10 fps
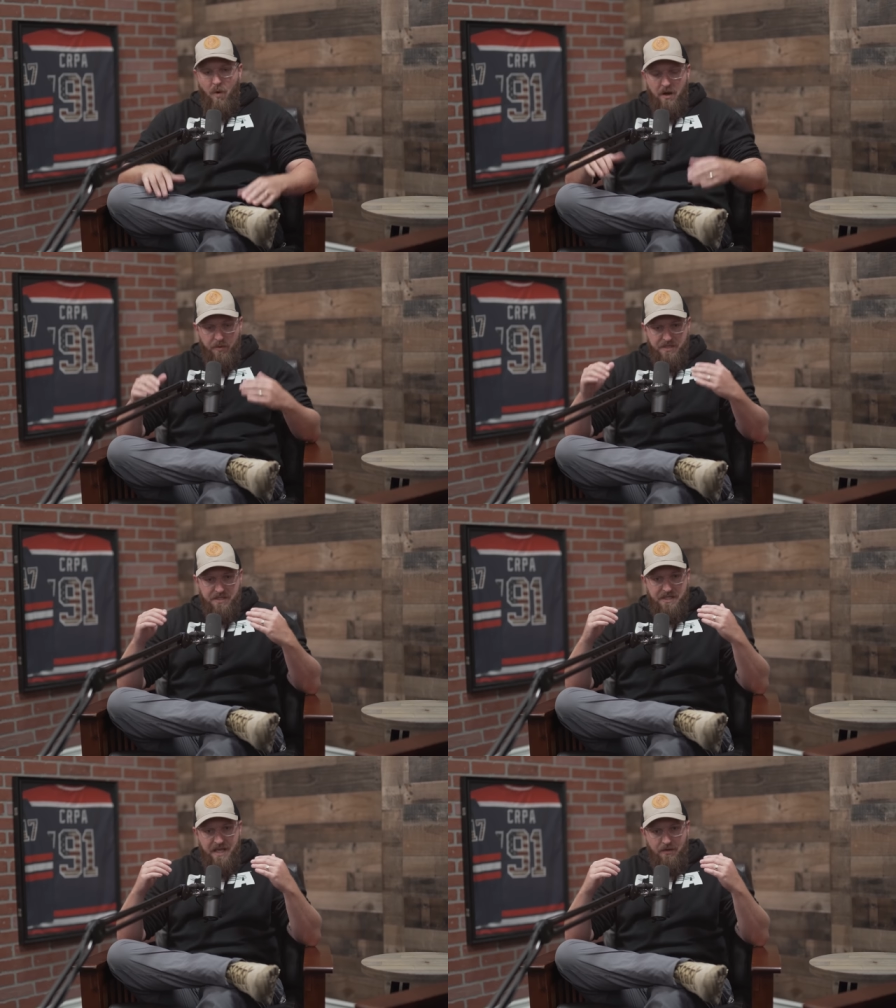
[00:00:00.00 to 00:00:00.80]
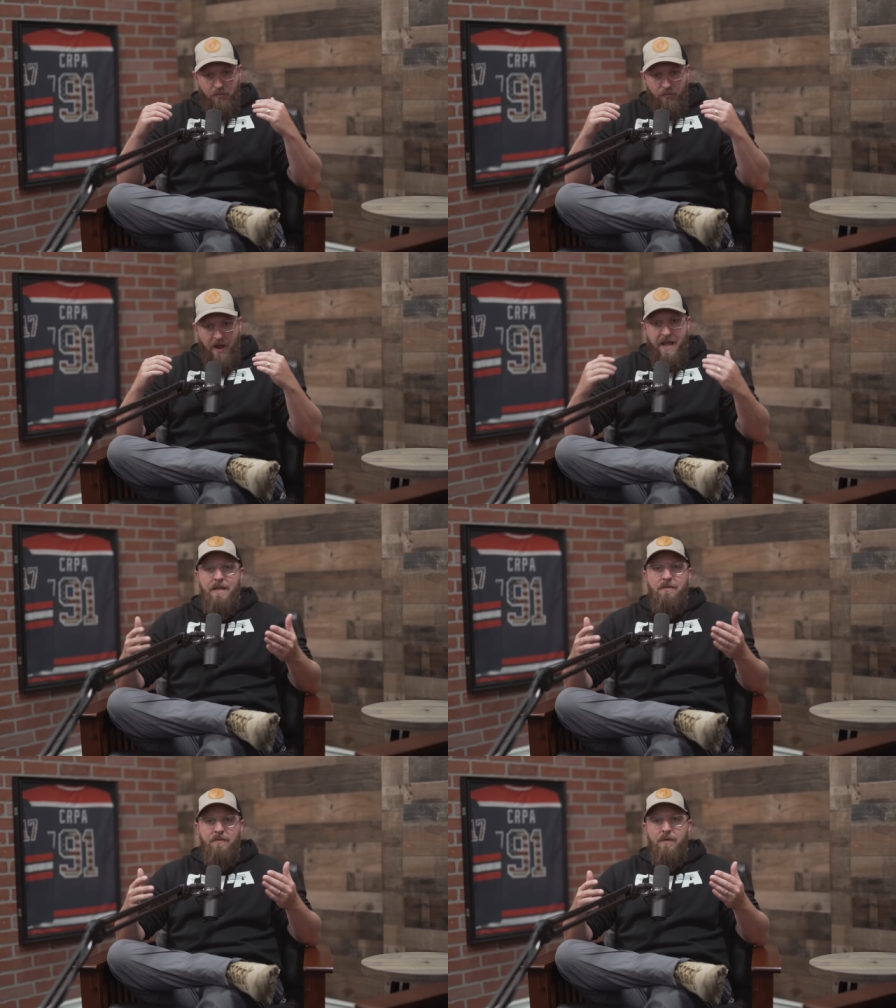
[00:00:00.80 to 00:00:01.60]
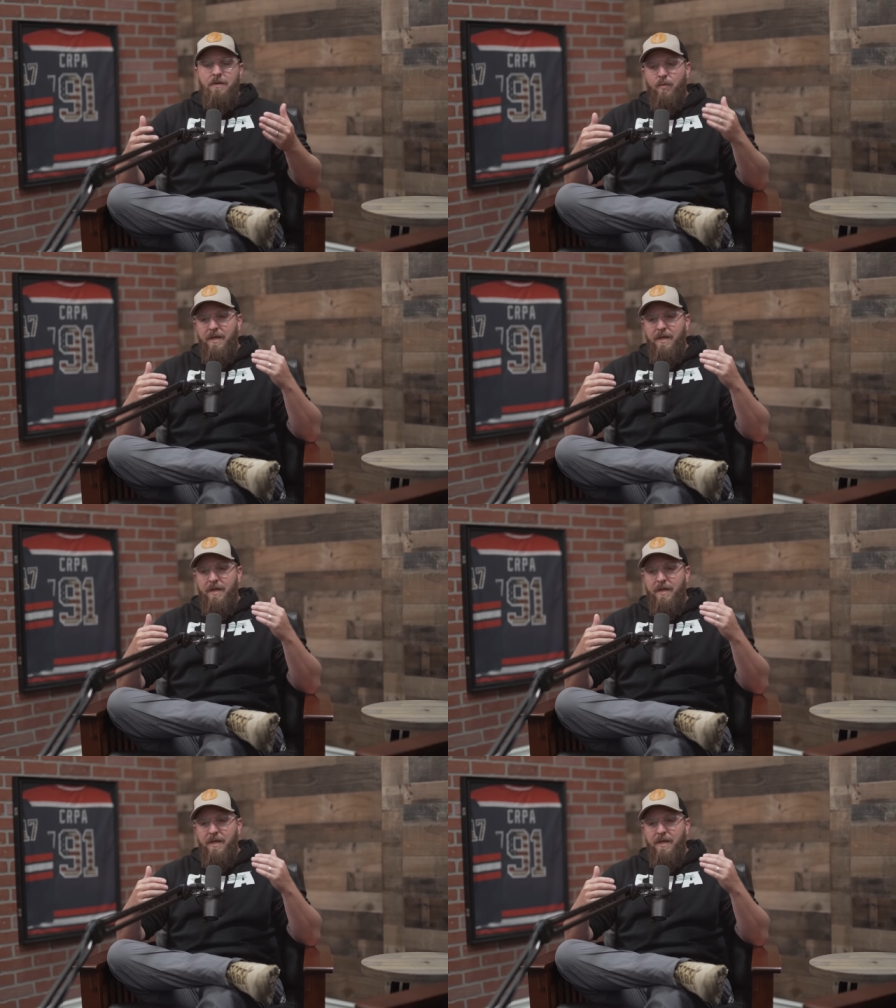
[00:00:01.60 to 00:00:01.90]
why don't we just get right into it?